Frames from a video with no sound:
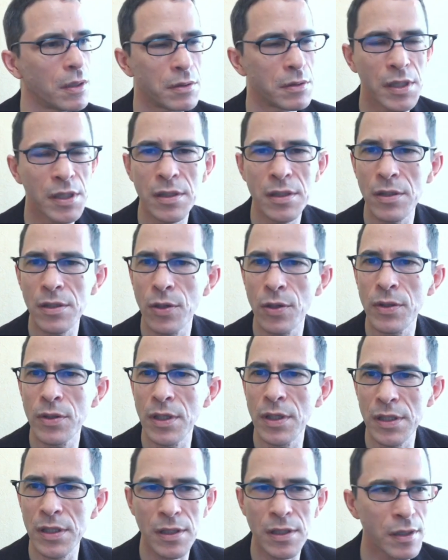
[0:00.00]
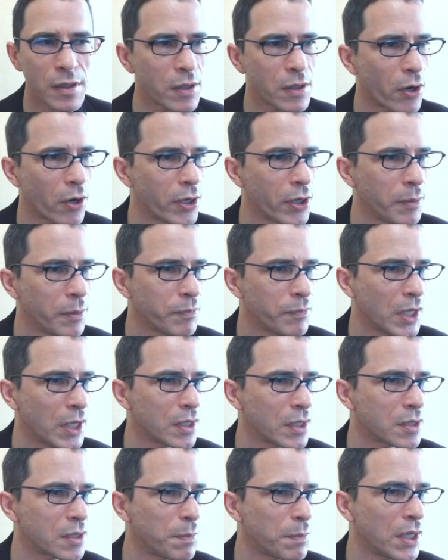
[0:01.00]
this stone is an Atari. It
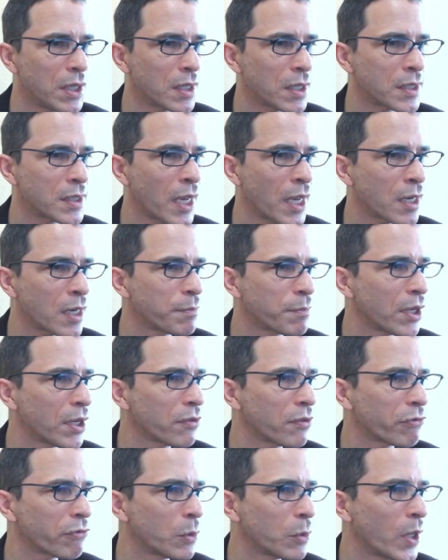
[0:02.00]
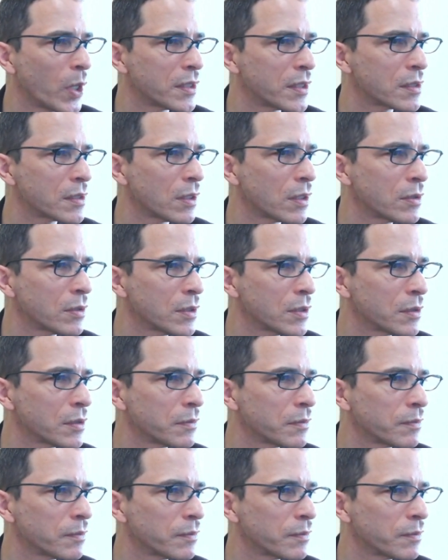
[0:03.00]
is being attacked by 3 white stones.